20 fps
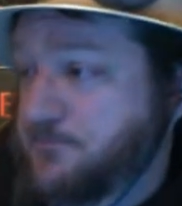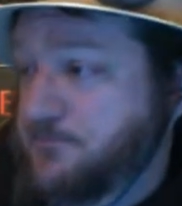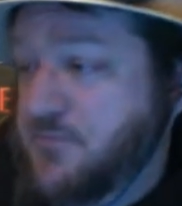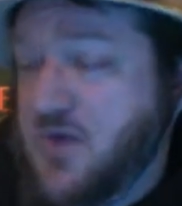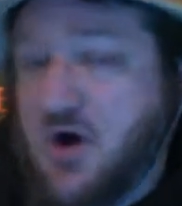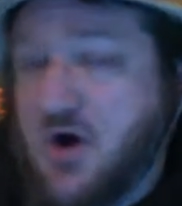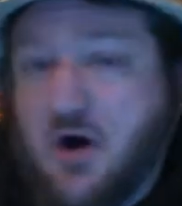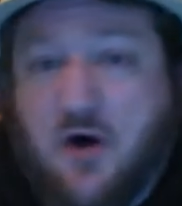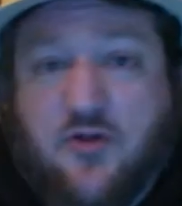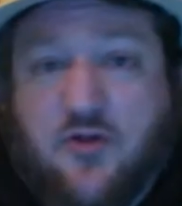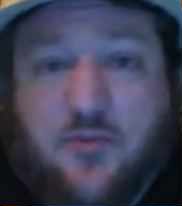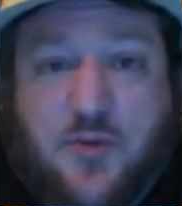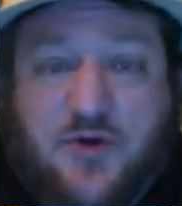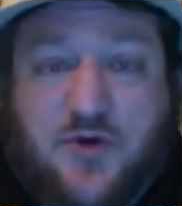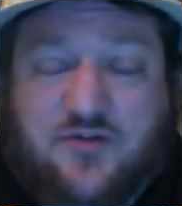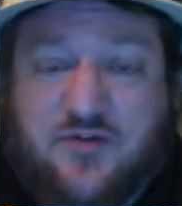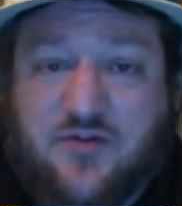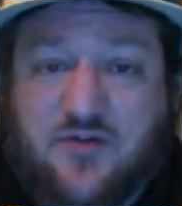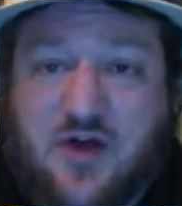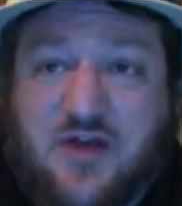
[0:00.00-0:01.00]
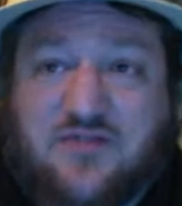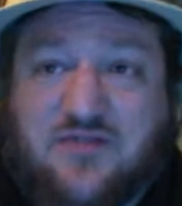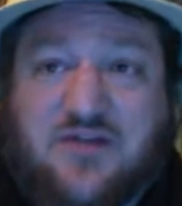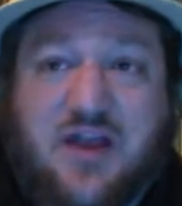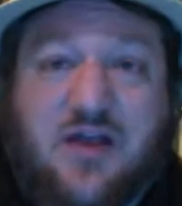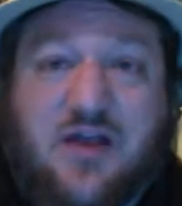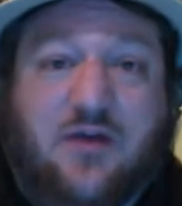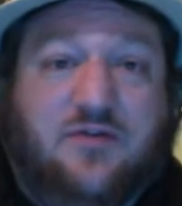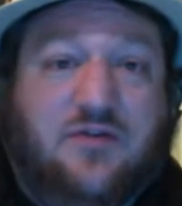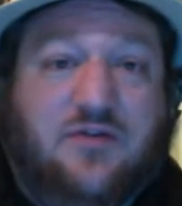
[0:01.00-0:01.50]
all the books of Lost
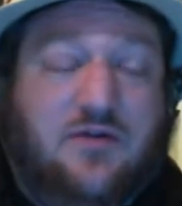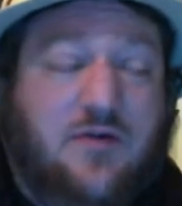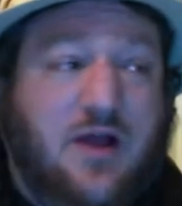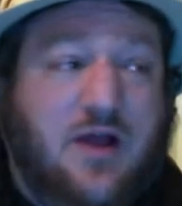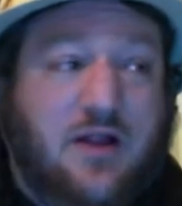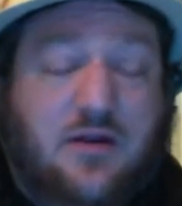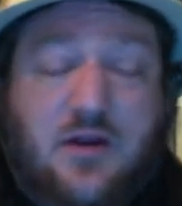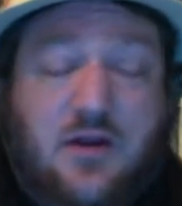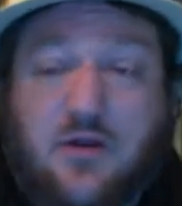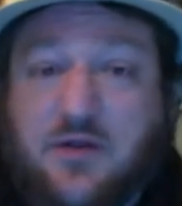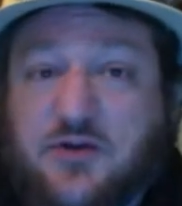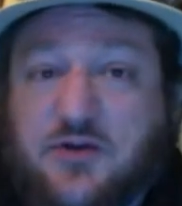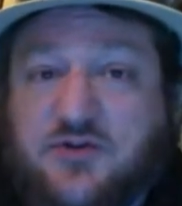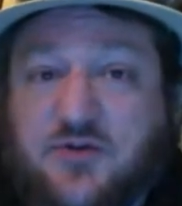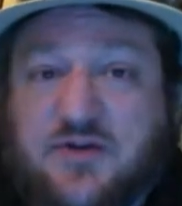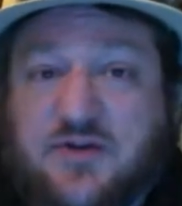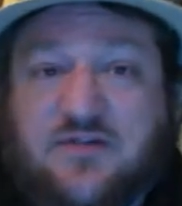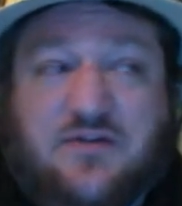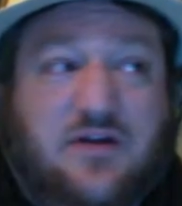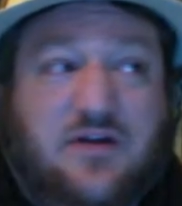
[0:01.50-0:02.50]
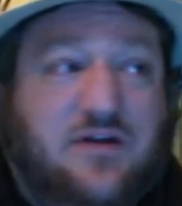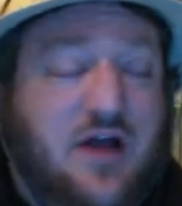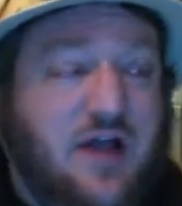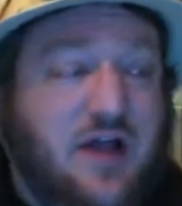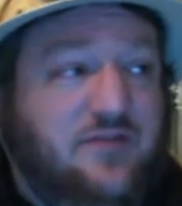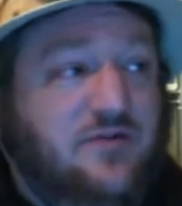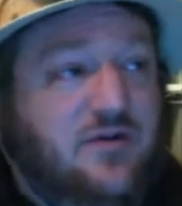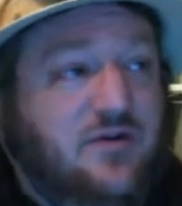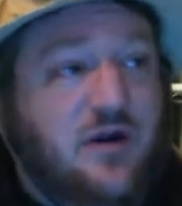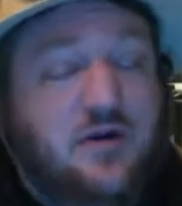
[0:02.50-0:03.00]
Tales. You've got, you know, The Treason of
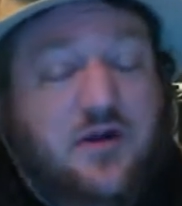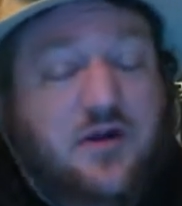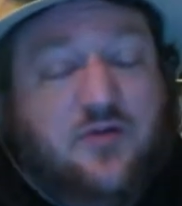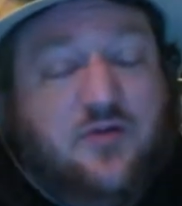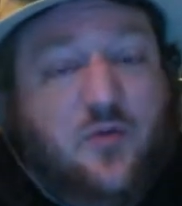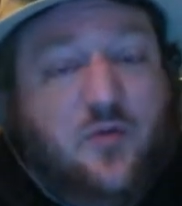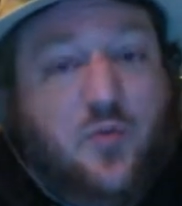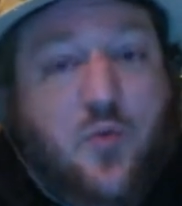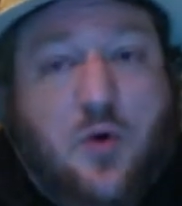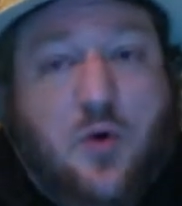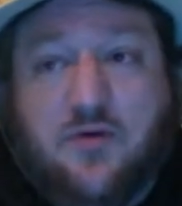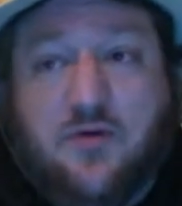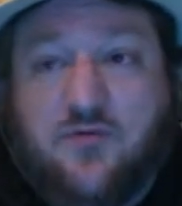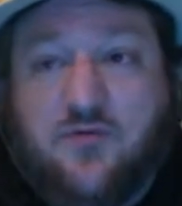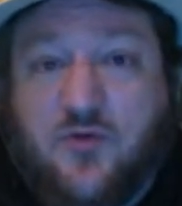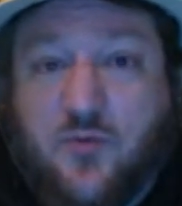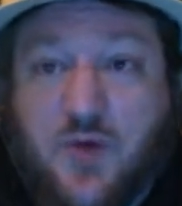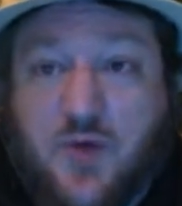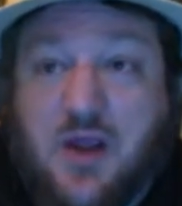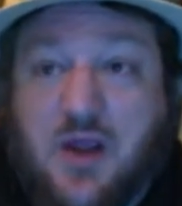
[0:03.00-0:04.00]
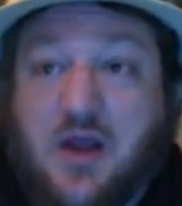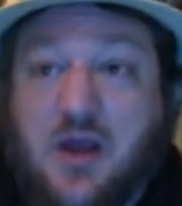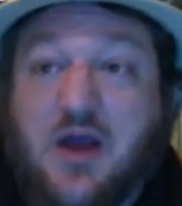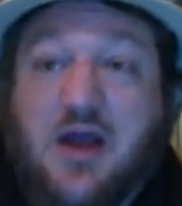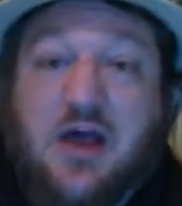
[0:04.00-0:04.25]
Isengard. You've got The War of the Ring.